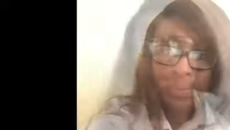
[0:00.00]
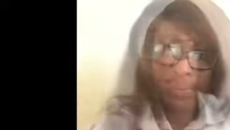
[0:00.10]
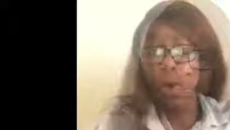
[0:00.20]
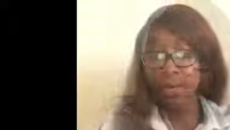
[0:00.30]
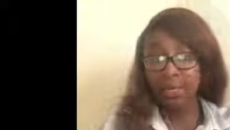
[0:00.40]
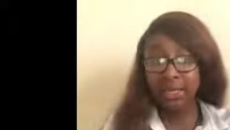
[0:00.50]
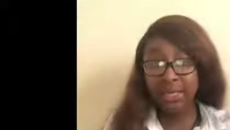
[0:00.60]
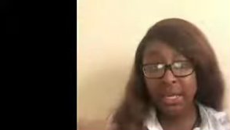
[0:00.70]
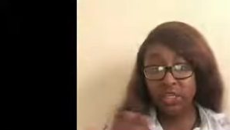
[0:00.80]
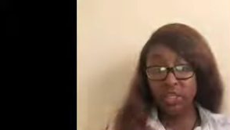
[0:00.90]
One
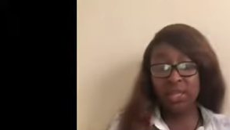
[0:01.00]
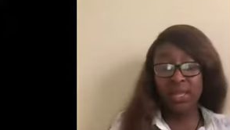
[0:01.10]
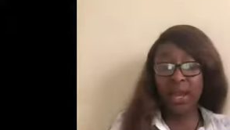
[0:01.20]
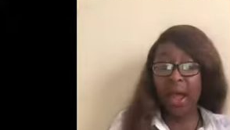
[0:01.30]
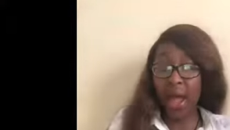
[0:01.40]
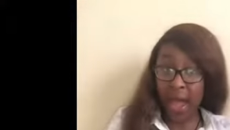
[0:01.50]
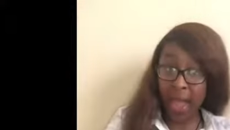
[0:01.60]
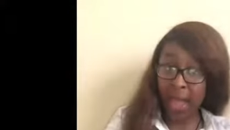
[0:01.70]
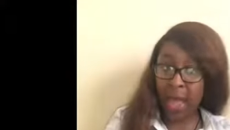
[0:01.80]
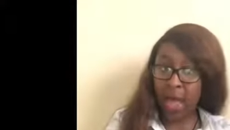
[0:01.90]
connection that I
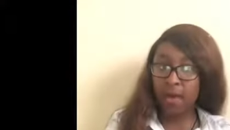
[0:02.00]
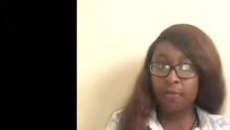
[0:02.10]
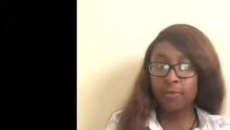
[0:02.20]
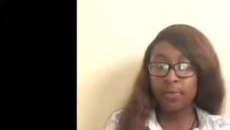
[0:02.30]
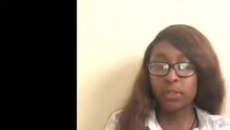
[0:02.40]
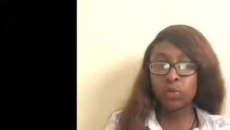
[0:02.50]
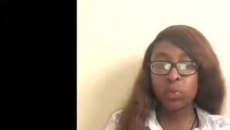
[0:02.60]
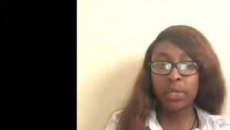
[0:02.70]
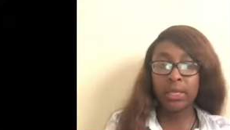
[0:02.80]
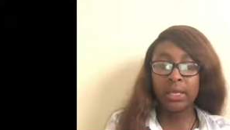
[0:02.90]
have
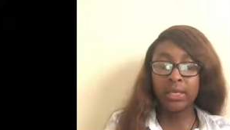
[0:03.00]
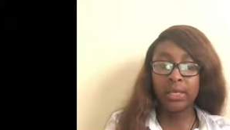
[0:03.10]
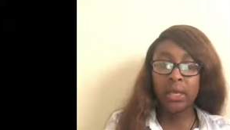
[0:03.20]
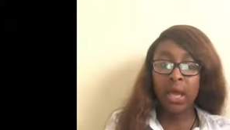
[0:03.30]
between